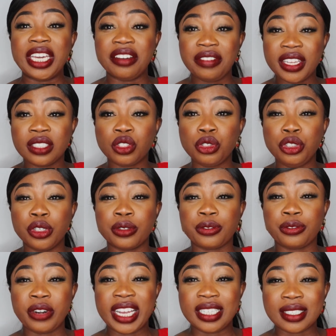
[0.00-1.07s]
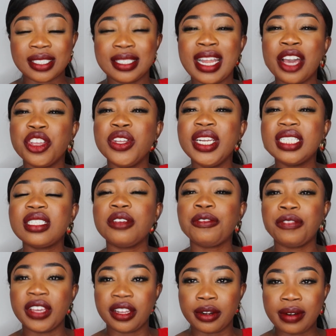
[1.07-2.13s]
giving to your friends, now you need to
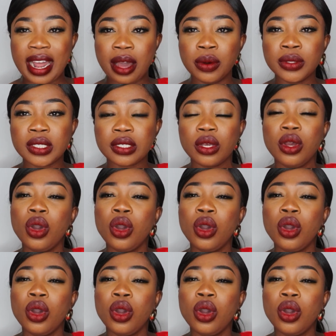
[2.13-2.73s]
figure out